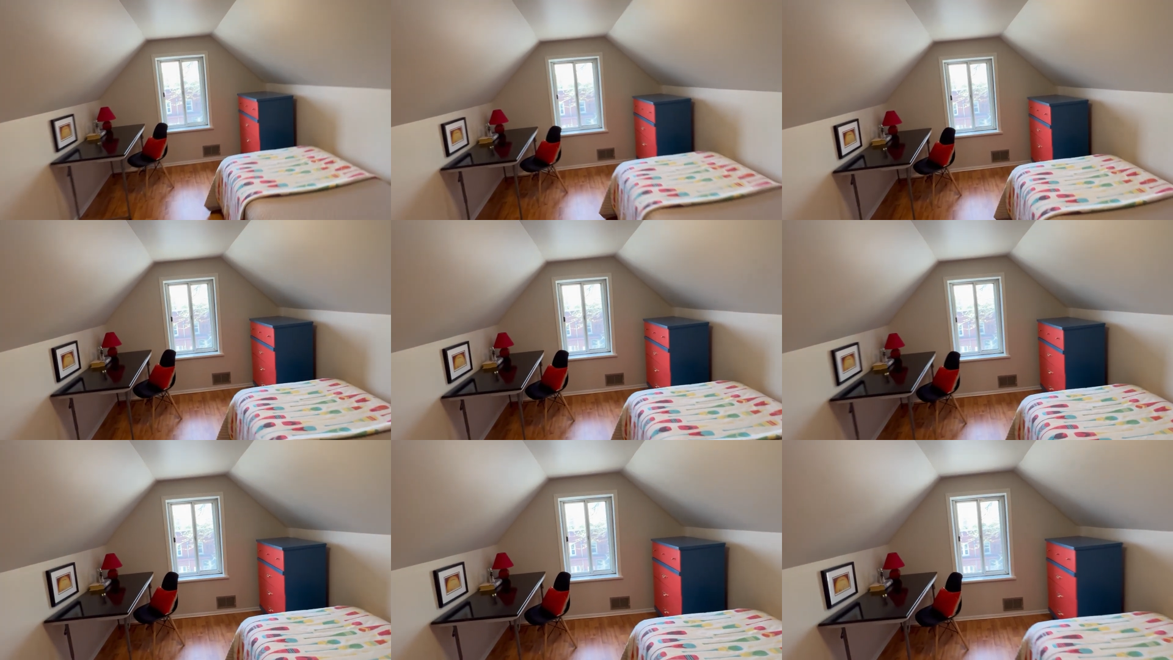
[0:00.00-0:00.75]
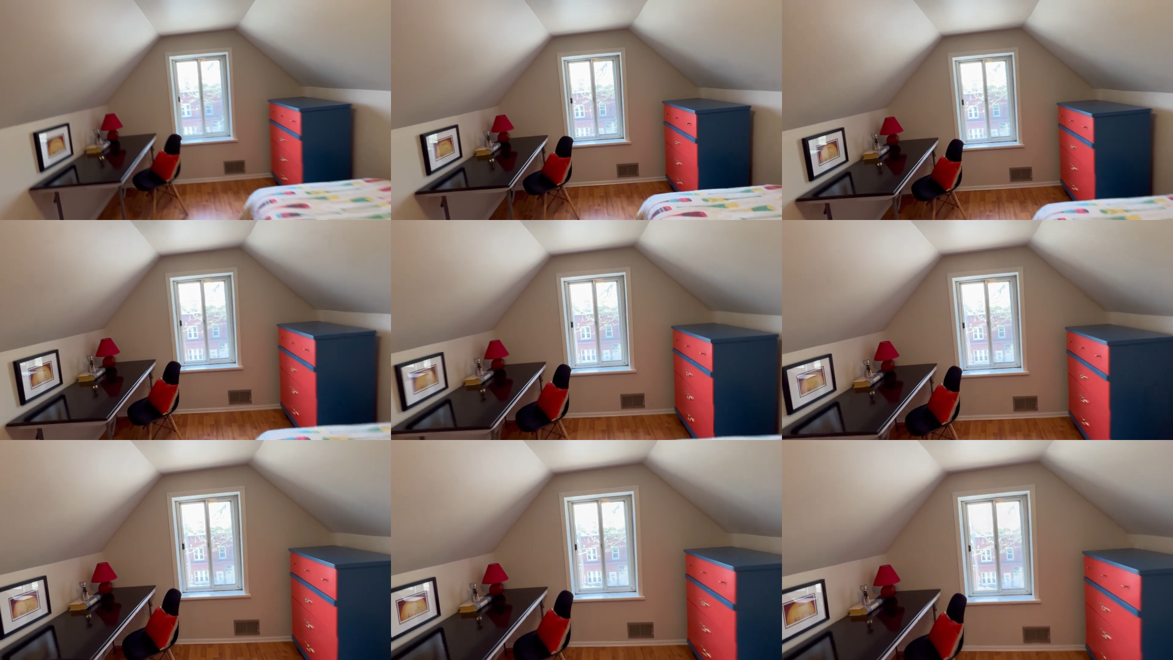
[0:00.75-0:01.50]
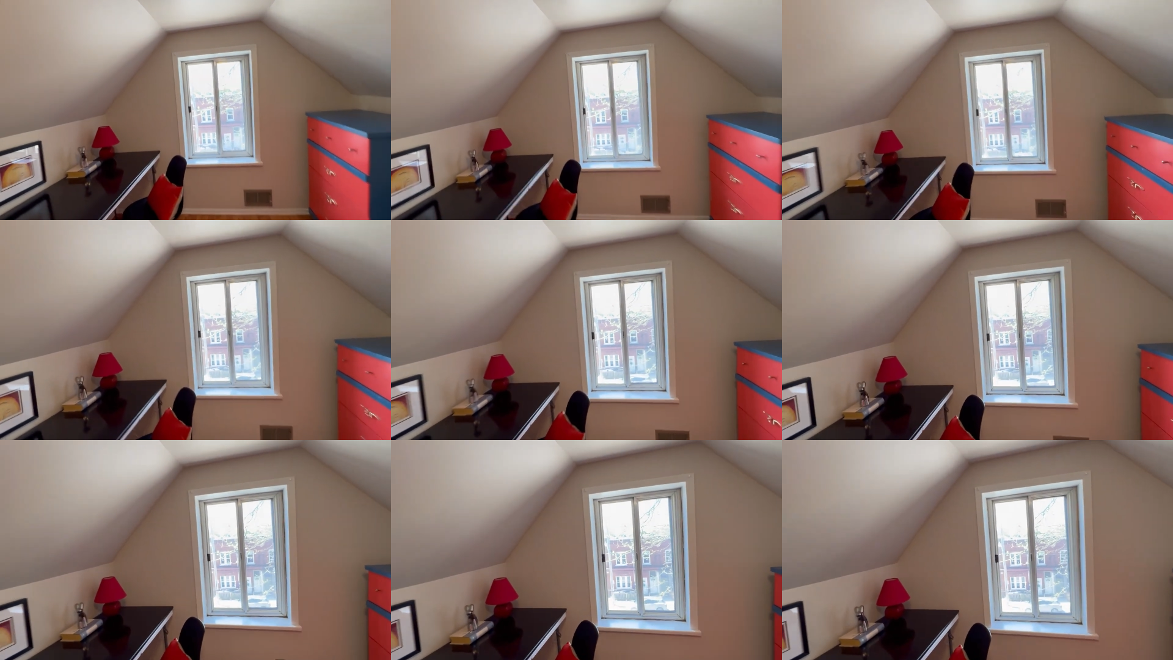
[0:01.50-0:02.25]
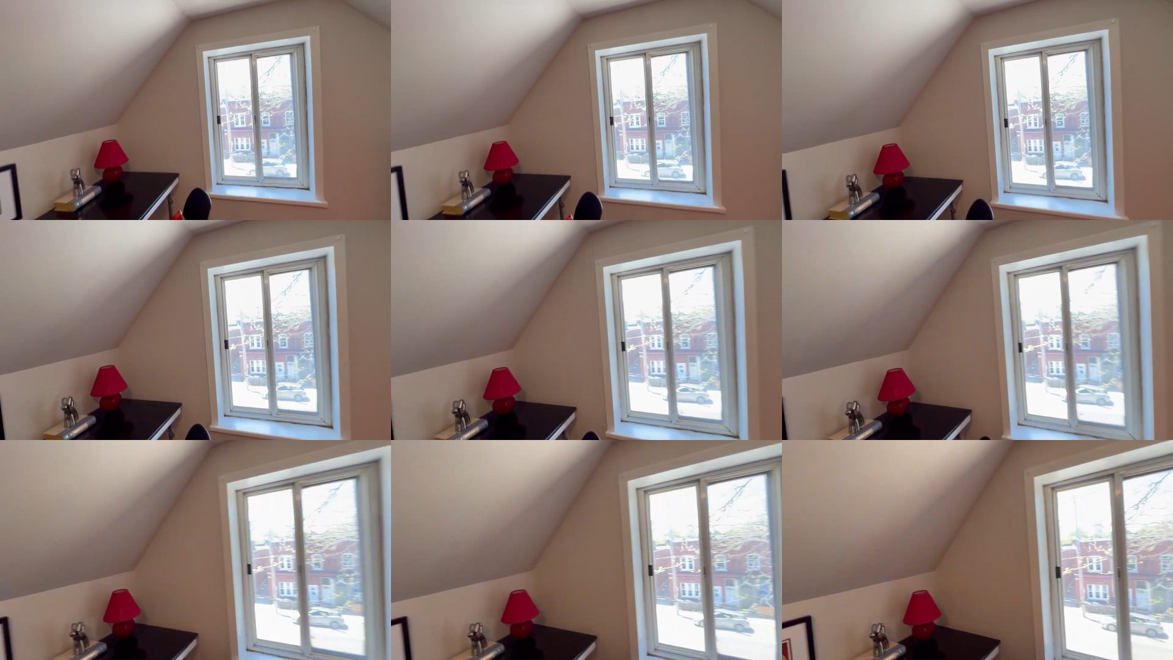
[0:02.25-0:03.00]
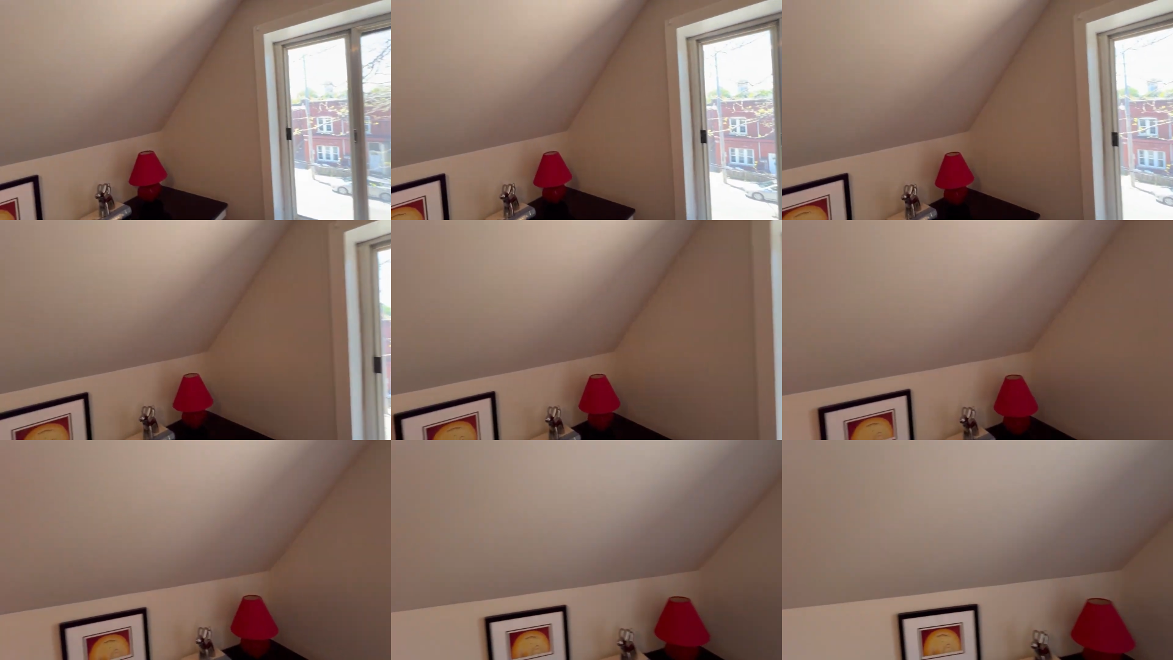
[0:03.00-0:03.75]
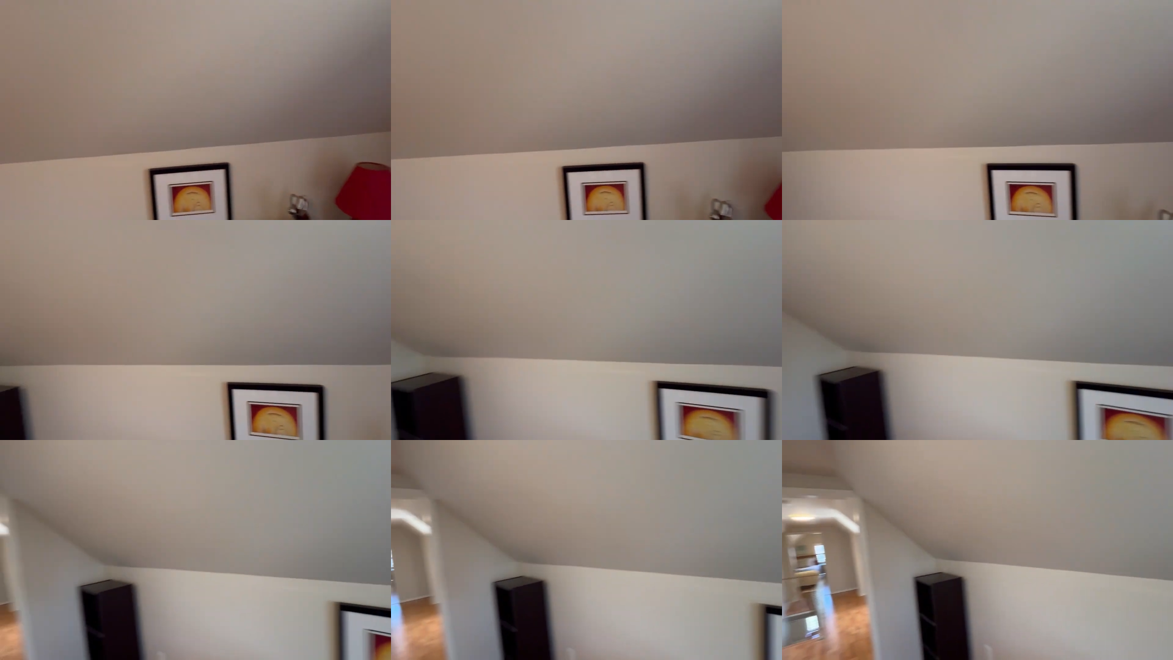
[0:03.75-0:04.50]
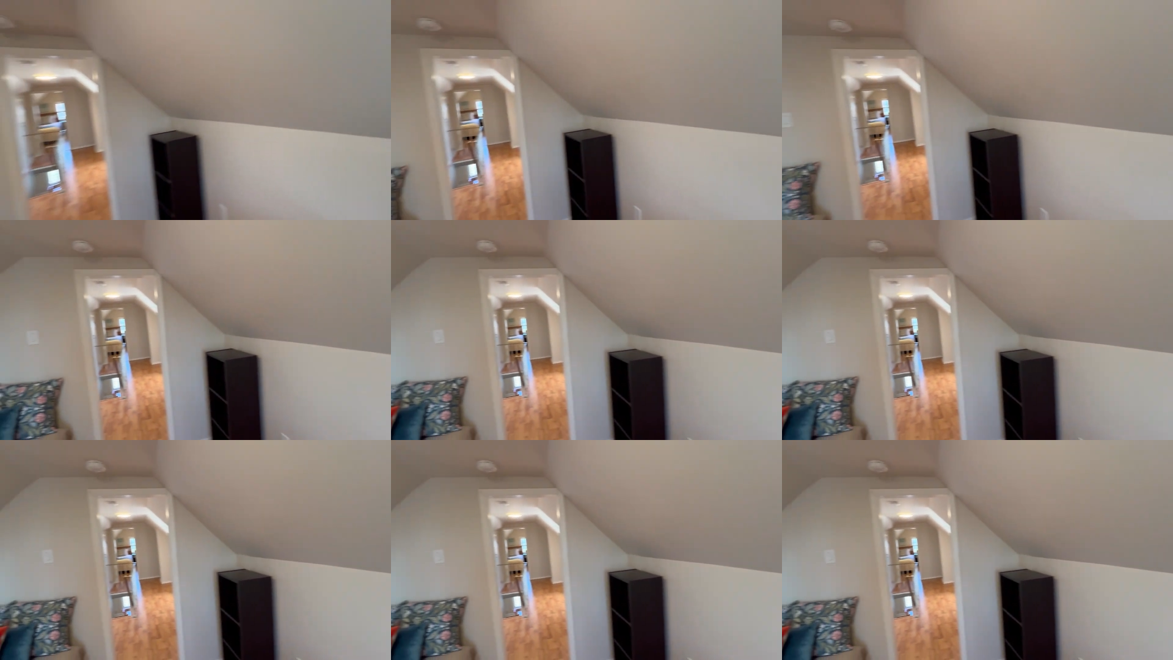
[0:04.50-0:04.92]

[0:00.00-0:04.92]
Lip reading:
No face is visible, so there are no lips to read.